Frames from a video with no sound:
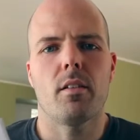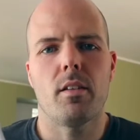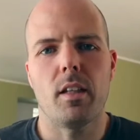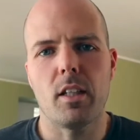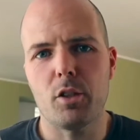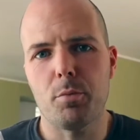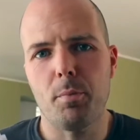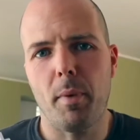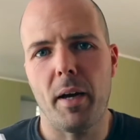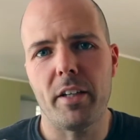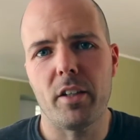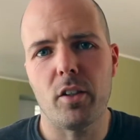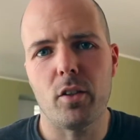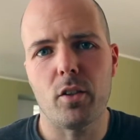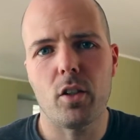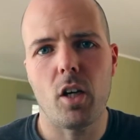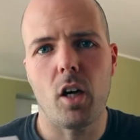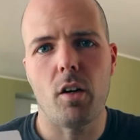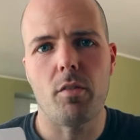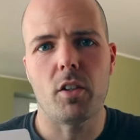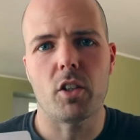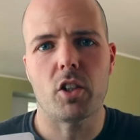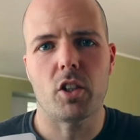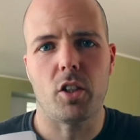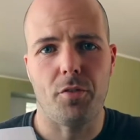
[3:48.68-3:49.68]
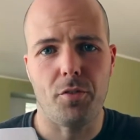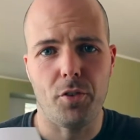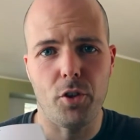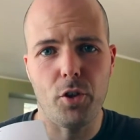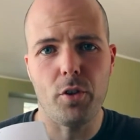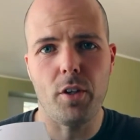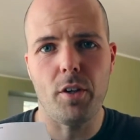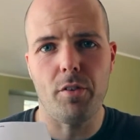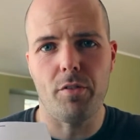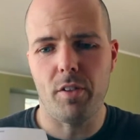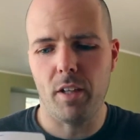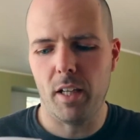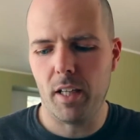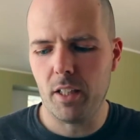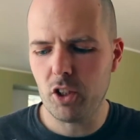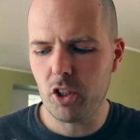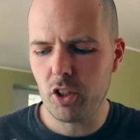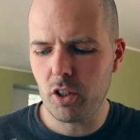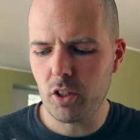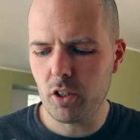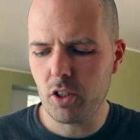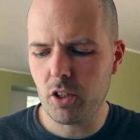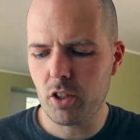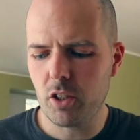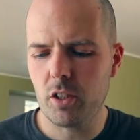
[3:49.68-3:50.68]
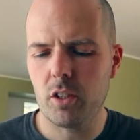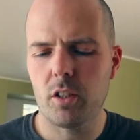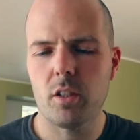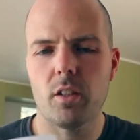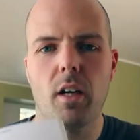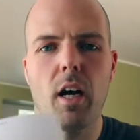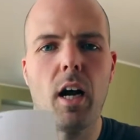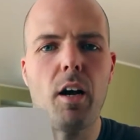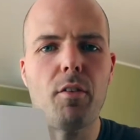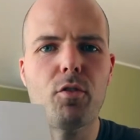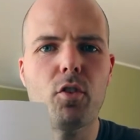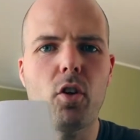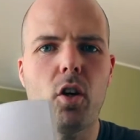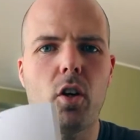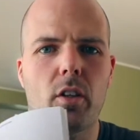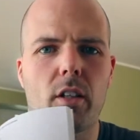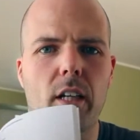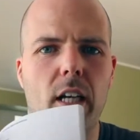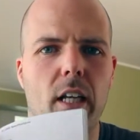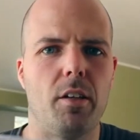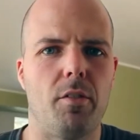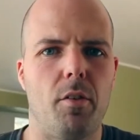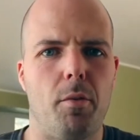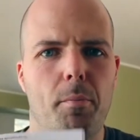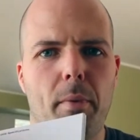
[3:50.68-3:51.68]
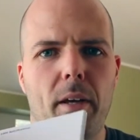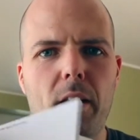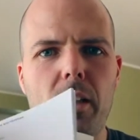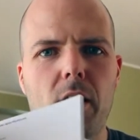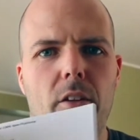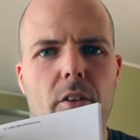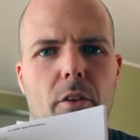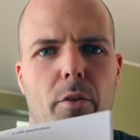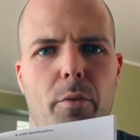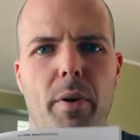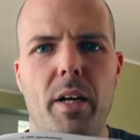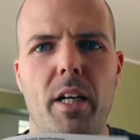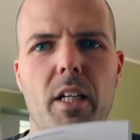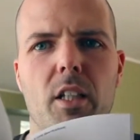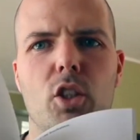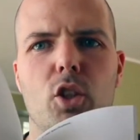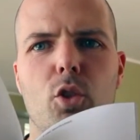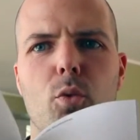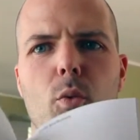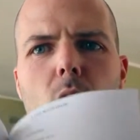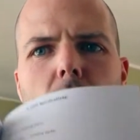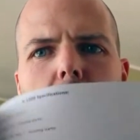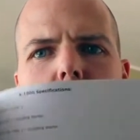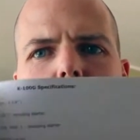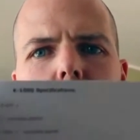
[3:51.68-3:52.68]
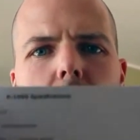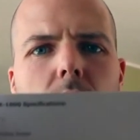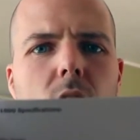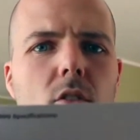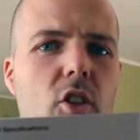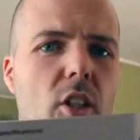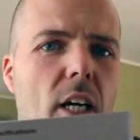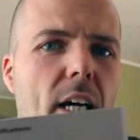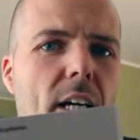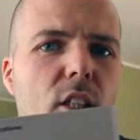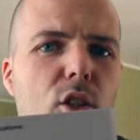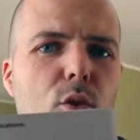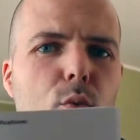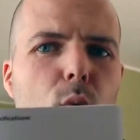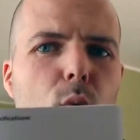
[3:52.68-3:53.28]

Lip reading: This manual covers a few different engines. I've got kind of a middle of the range one, size